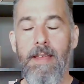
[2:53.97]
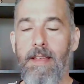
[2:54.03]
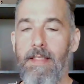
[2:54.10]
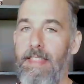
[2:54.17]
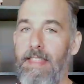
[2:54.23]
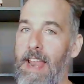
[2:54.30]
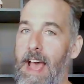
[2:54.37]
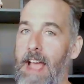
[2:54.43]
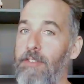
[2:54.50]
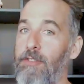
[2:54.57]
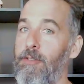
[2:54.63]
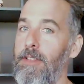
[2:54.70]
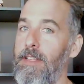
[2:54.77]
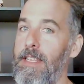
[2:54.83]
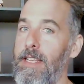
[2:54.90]
then I
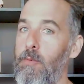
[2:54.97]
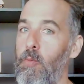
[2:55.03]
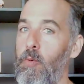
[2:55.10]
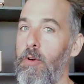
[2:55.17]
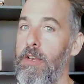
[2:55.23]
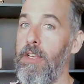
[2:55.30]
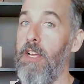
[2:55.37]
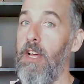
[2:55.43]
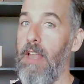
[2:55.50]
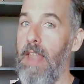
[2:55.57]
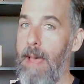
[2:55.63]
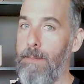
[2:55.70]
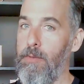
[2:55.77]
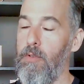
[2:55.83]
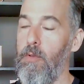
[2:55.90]
certainly wouldn't
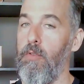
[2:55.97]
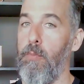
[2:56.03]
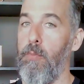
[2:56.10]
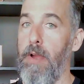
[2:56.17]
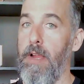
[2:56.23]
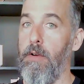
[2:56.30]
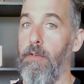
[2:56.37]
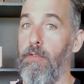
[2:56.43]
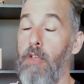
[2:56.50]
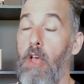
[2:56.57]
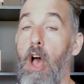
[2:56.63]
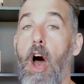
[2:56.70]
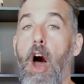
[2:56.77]
collapse those breakers